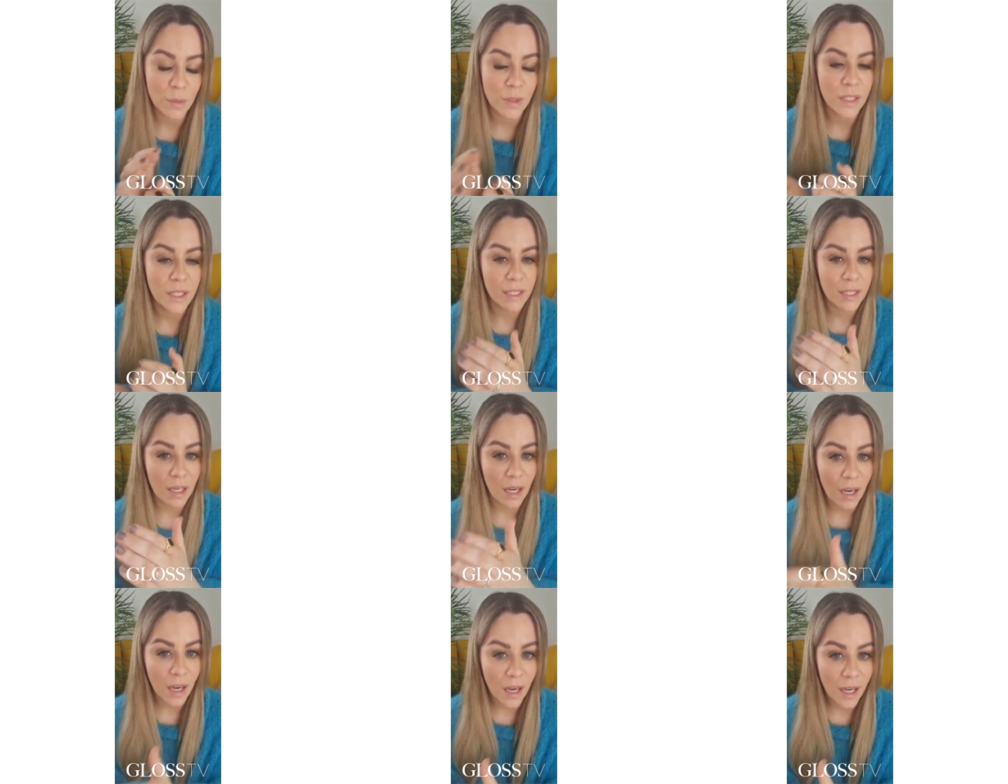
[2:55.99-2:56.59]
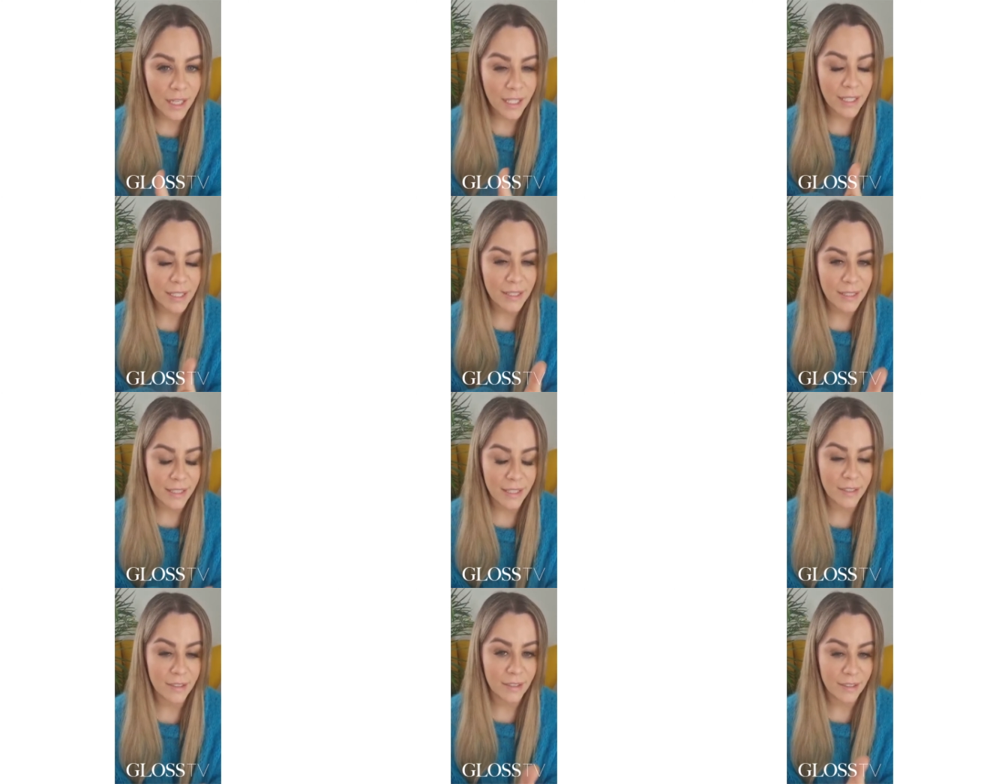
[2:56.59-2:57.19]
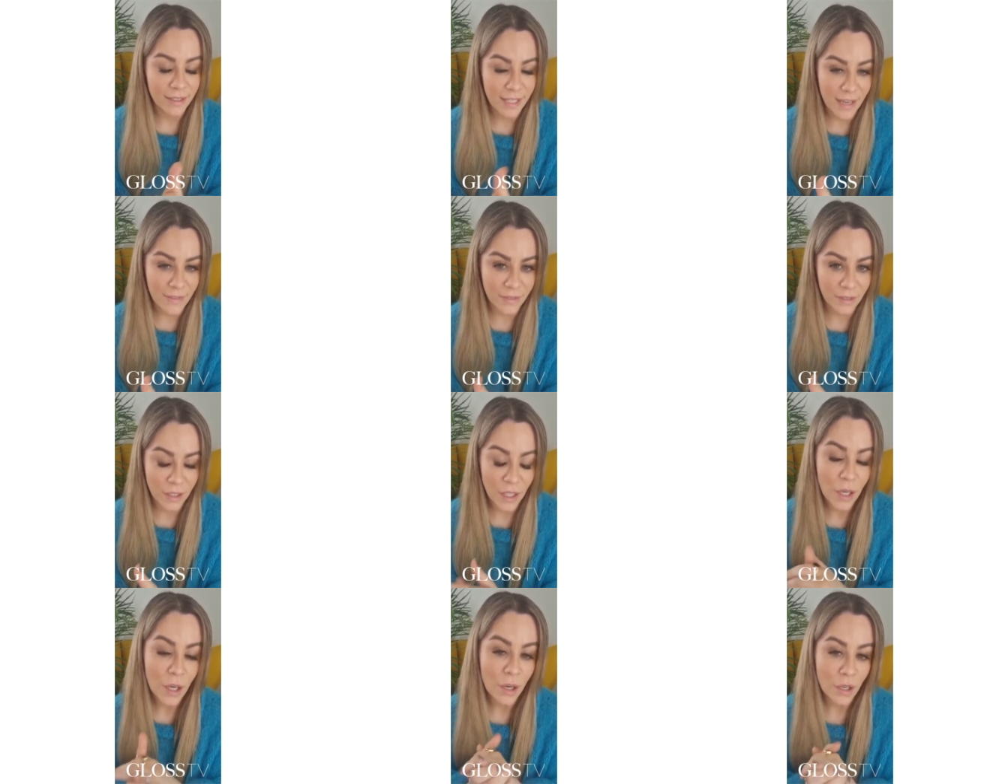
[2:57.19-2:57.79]
which is the highest legal
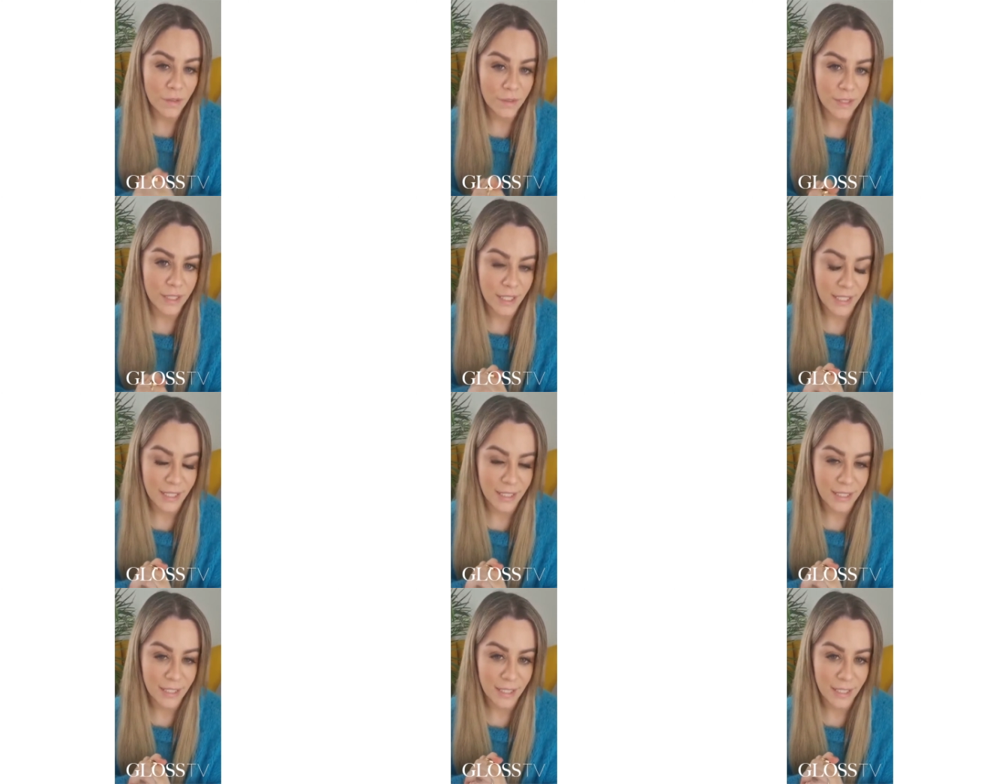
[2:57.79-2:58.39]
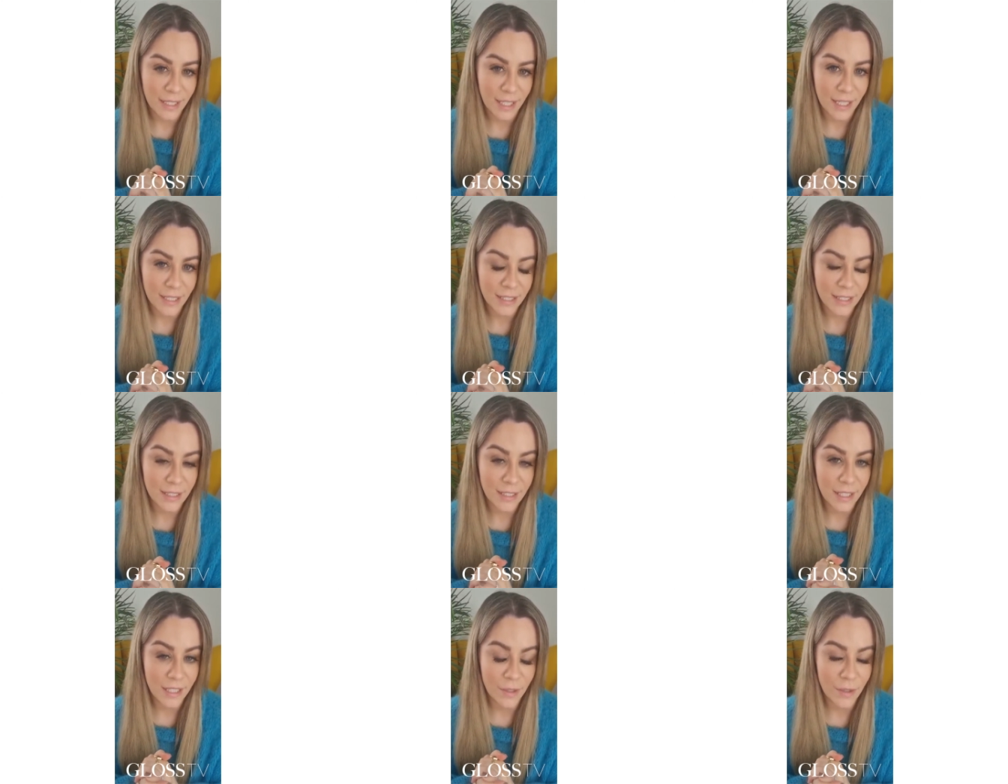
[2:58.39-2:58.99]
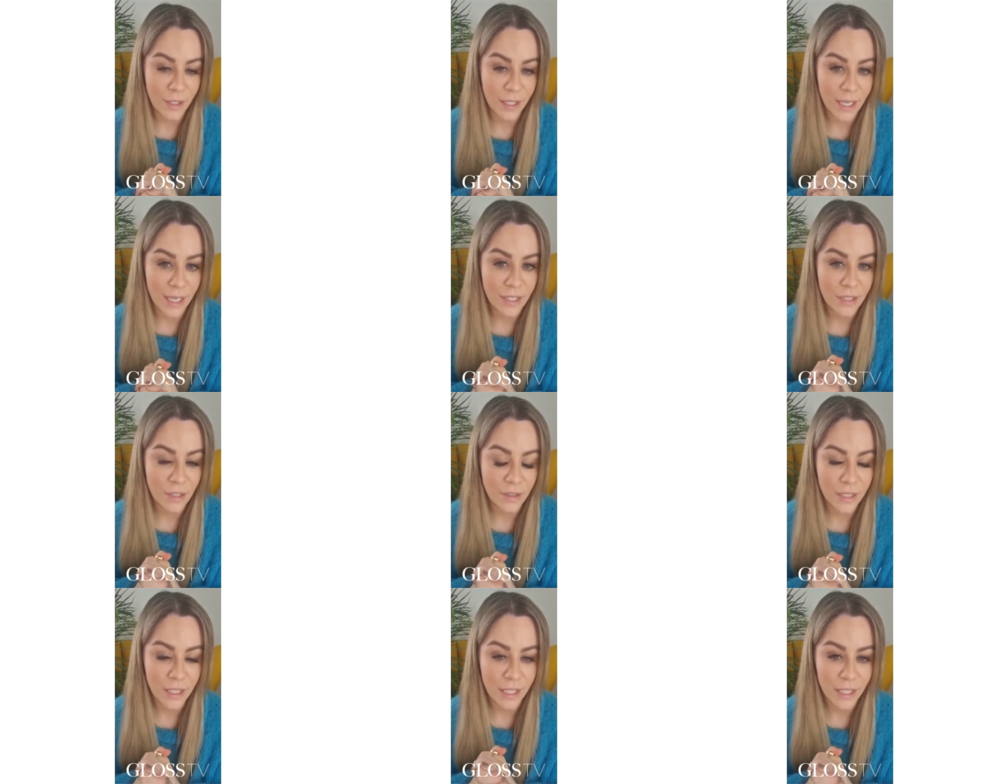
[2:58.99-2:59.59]
level of salicylic acid that you can get
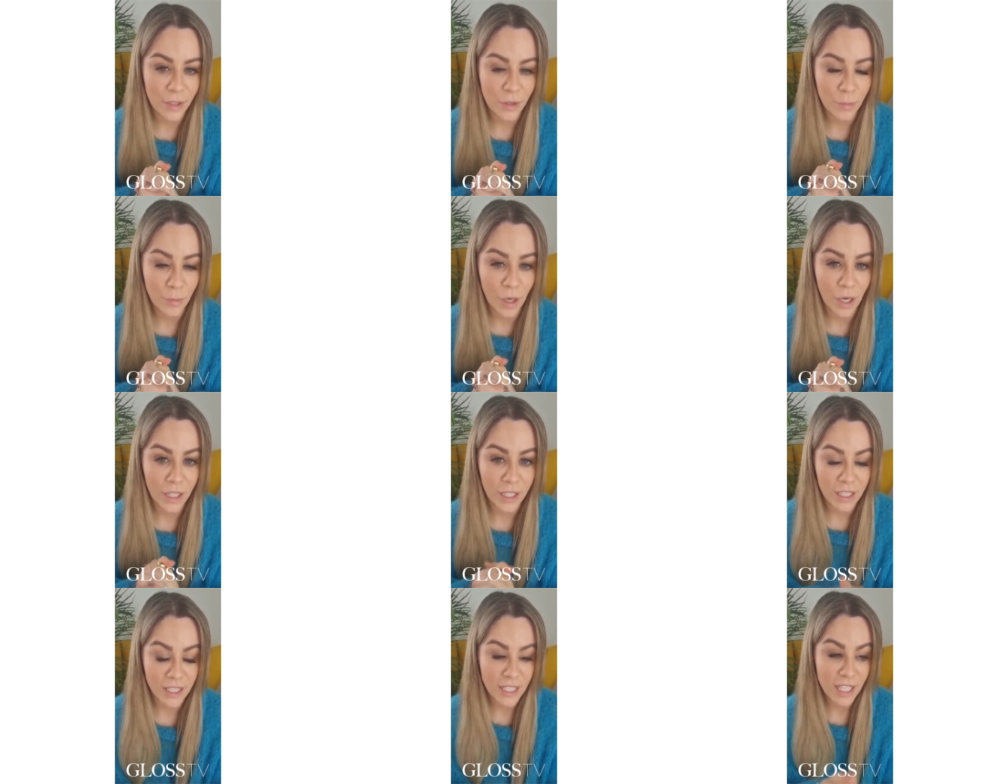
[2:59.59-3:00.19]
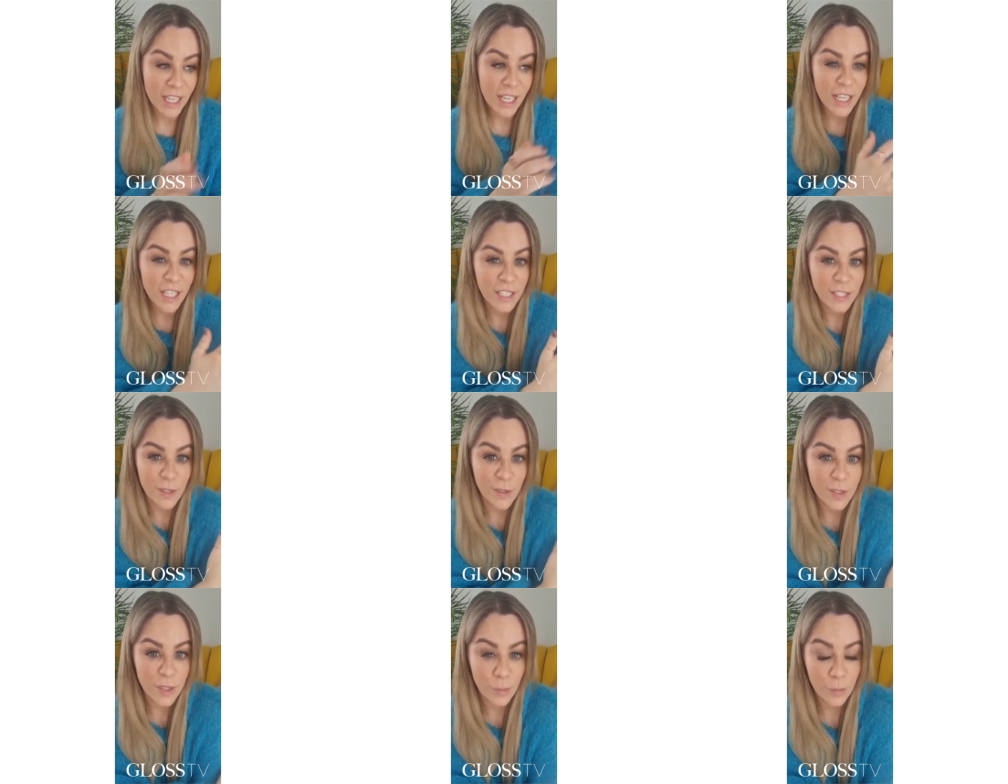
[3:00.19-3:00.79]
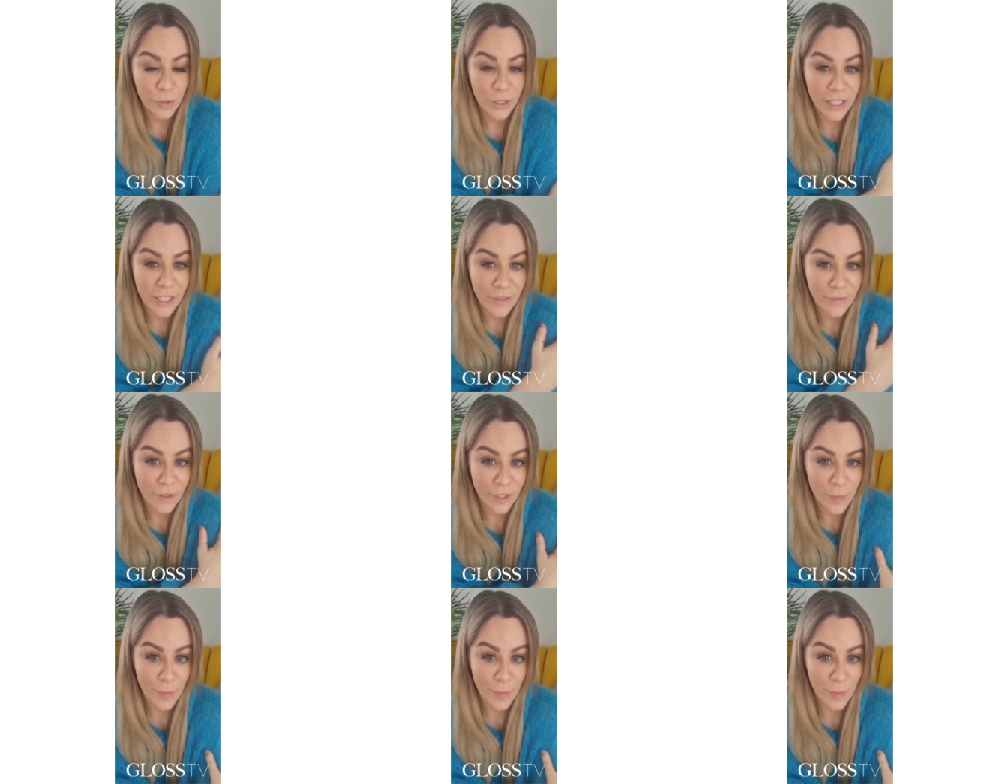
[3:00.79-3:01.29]
on the EU market. It's also brilliant for the